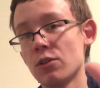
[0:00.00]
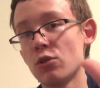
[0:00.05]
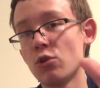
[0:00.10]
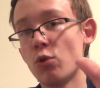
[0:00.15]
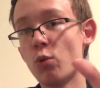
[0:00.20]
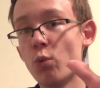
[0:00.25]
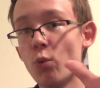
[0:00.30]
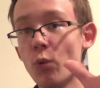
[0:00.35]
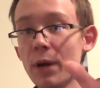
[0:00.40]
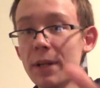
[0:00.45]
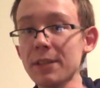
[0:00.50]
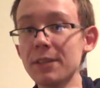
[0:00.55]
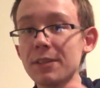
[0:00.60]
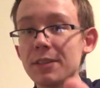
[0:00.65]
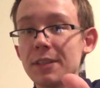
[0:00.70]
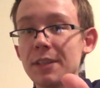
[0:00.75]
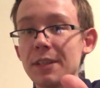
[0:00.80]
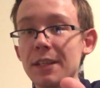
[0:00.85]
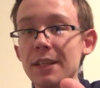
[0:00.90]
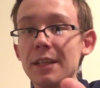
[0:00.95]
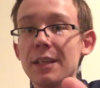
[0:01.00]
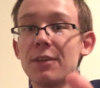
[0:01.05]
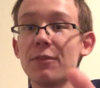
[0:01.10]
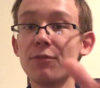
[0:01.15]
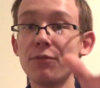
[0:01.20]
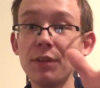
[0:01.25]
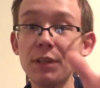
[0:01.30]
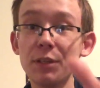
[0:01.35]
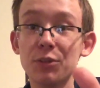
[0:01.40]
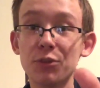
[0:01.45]
quit
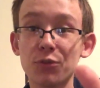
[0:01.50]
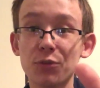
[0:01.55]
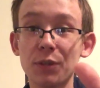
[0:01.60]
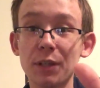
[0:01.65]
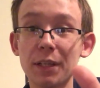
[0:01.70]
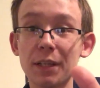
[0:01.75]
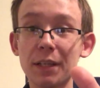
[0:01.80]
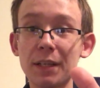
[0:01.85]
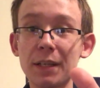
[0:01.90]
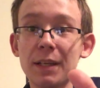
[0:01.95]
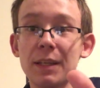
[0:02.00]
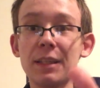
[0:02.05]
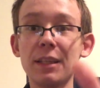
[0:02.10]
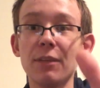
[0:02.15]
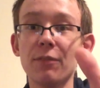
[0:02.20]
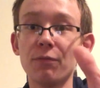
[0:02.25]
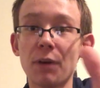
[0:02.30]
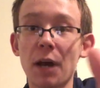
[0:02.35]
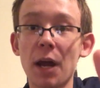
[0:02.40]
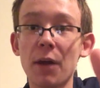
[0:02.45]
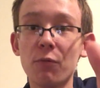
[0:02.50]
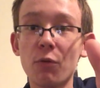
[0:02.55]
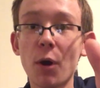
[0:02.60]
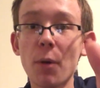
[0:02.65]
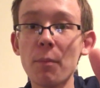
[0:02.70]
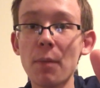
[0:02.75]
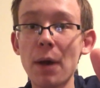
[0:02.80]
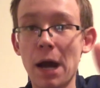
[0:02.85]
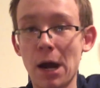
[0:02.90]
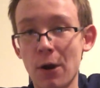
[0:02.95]
featuring the
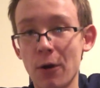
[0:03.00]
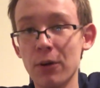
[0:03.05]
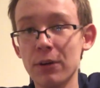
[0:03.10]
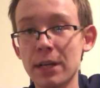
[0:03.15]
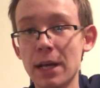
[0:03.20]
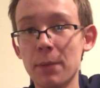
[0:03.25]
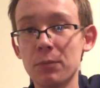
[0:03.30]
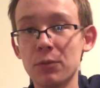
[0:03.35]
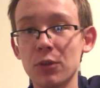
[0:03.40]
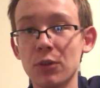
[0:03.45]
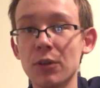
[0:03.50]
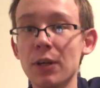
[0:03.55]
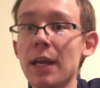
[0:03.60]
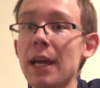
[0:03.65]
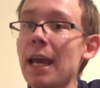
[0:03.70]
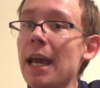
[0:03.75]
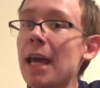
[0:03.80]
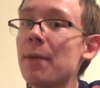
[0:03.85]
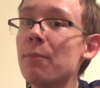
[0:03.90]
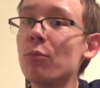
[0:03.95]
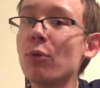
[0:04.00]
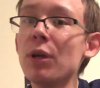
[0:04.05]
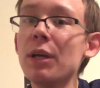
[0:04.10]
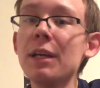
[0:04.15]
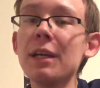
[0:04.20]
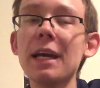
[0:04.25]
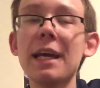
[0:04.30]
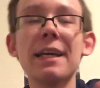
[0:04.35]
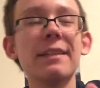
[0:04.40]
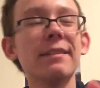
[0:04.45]
5-watt power adapter and
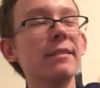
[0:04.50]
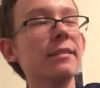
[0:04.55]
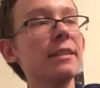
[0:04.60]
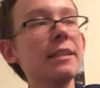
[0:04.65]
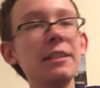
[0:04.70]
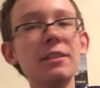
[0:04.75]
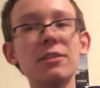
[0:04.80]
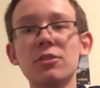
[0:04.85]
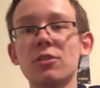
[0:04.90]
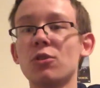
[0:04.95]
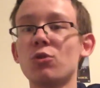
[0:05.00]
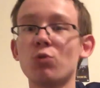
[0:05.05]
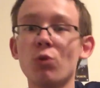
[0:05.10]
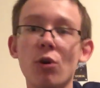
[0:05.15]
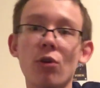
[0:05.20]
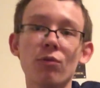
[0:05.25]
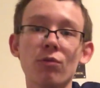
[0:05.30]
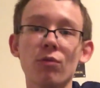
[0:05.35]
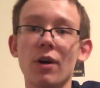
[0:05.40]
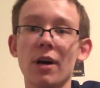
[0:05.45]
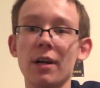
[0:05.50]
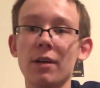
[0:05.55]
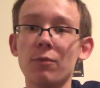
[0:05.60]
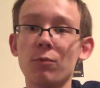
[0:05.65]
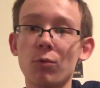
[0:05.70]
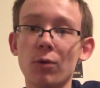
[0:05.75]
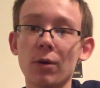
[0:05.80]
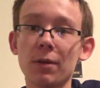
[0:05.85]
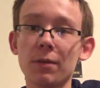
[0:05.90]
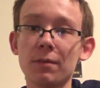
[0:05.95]
bring at least the 12-watt
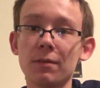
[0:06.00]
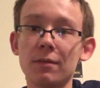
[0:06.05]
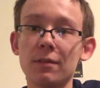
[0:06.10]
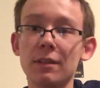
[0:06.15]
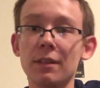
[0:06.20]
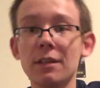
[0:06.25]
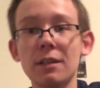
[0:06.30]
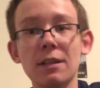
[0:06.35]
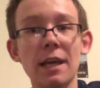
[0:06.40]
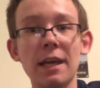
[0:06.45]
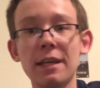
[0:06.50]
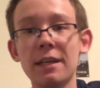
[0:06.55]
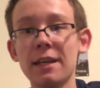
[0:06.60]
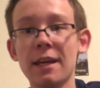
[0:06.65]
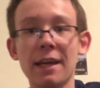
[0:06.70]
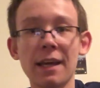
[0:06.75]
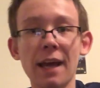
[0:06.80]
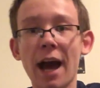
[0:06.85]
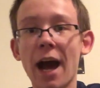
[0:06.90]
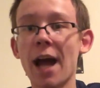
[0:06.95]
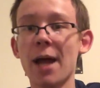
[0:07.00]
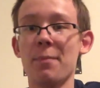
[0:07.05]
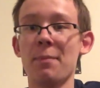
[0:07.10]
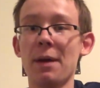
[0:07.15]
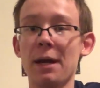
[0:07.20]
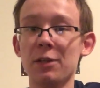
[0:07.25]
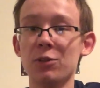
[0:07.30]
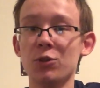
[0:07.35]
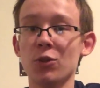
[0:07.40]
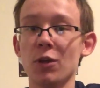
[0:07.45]
one, aka
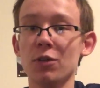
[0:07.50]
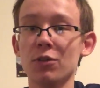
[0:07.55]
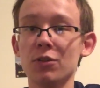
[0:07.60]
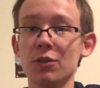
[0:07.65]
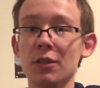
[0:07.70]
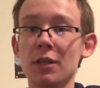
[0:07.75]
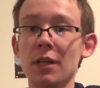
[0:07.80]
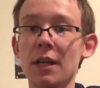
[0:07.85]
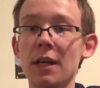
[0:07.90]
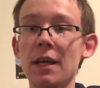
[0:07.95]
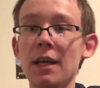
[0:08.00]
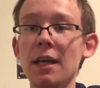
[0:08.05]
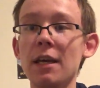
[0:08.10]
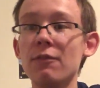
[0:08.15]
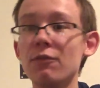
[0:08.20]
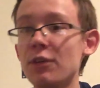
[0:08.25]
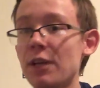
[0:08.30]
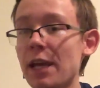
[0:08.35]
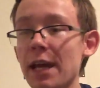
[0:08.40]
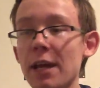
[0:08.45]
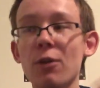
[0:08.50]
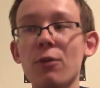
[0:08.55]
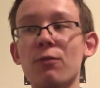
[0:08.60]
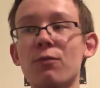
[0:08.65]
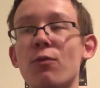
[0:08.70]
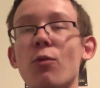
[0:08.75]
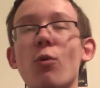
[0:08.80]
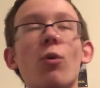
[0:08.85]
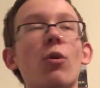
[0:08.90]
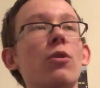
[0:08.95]
iPad charger. If you can't
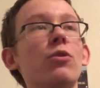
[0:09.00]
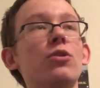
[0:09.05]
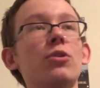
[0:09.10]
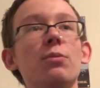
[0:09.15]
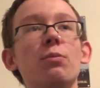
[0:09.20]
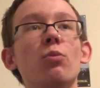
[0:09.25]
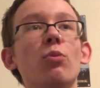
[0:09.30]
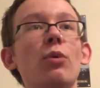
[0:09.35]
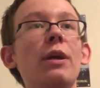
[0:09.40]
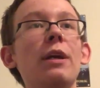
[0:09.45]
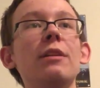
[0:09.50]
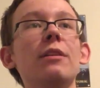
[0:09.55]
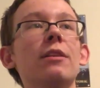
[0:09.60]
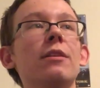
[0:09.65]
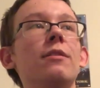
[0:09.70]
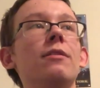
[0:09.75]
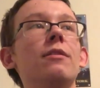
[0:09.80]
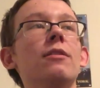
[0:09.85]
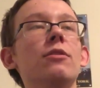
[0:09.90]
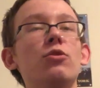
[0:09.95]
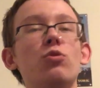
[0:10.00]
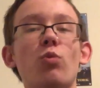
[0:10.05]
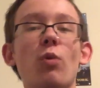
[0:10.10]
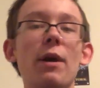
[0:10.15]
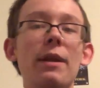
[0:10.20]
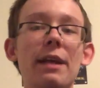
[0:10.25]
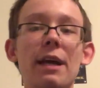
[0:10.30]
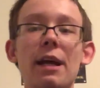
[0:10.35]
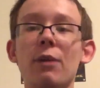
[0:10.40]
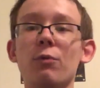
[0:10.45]
afford to bring the
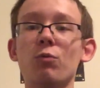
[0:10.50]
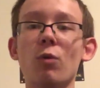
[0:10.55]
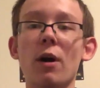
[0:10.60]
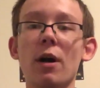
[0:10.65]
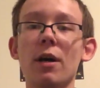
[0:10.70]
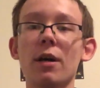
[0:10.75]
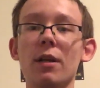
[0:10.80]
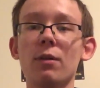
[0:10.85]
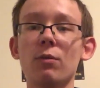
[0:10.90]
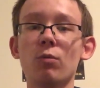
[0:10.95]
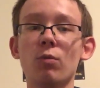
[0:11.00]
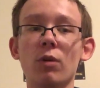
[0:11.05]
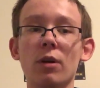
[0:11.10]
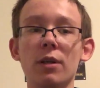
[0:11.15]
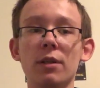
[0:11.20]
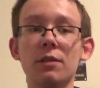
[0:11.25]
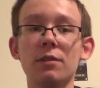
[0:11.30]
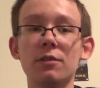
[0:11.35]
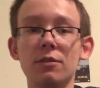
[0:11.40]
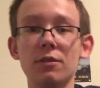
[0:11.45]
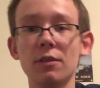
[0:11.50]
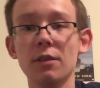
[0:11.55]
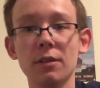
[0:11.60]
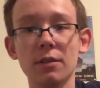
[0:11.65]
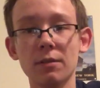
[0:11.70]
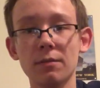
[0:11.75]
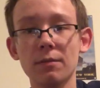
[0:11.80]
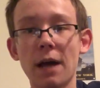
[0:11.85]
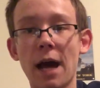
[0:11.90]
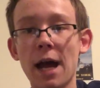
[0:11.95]
29-watt one to
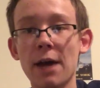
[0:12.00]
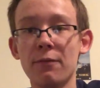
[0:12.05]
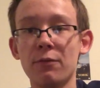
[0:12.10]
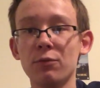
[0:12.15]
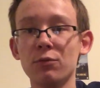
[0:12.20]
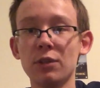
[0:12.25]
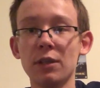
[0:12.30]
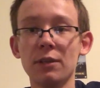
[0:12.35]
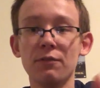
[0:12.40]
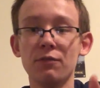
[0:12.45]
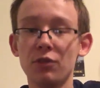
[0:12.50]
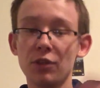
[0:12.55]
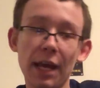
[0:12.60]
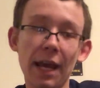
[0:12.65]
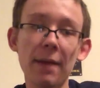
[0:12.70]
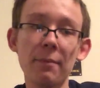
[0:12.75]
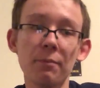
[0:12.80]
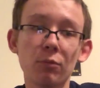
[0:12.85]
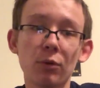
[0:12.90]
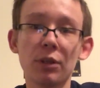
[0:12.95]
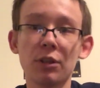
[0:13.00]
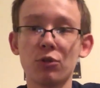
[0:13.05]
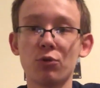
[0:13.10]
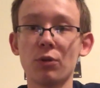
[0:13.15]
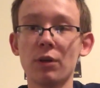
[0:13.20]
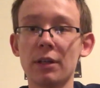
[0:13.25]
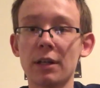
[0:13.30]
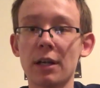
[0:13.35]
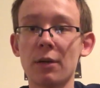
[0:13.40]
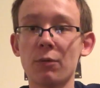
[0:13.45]
the iPhone 10, if you can't bring the
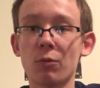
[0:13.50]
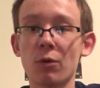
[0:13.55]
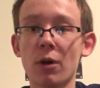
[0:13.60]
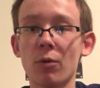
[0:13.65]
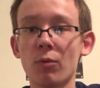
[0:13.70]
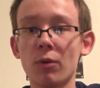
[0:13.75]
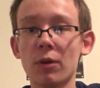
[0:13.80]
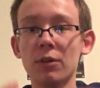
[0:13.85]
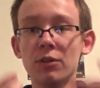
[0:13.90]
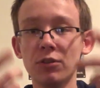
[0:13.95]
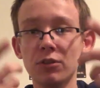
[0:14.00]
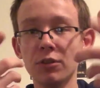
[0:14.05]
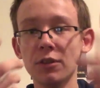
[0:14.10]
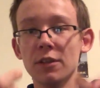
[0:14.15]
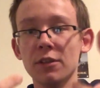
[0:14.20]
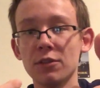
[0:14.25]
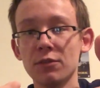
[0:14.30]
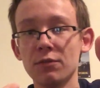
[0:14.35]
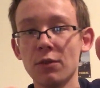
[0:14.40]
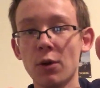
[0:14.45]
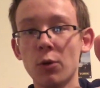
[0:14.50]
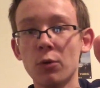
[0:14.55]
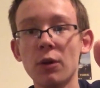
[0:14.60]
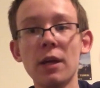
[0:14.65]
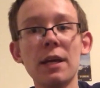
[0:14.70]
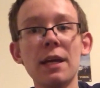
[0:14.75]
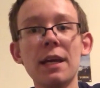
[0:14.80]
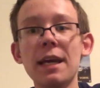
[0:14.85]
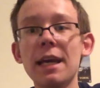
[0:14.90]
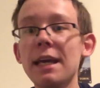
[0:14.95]
29-watt one to this phone,
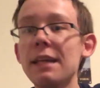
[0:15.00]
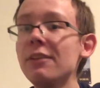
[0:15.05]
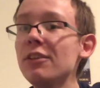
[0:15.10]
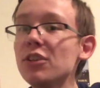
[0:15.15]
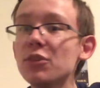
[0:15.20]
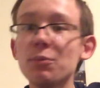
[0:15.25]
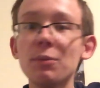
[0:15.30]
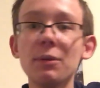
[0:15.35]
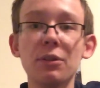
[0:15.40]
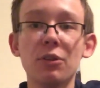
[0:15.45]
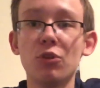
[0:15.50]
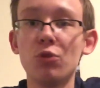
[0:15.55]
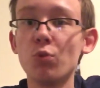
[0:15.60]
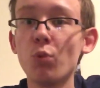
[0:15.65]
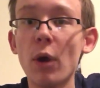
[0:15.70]
at least bring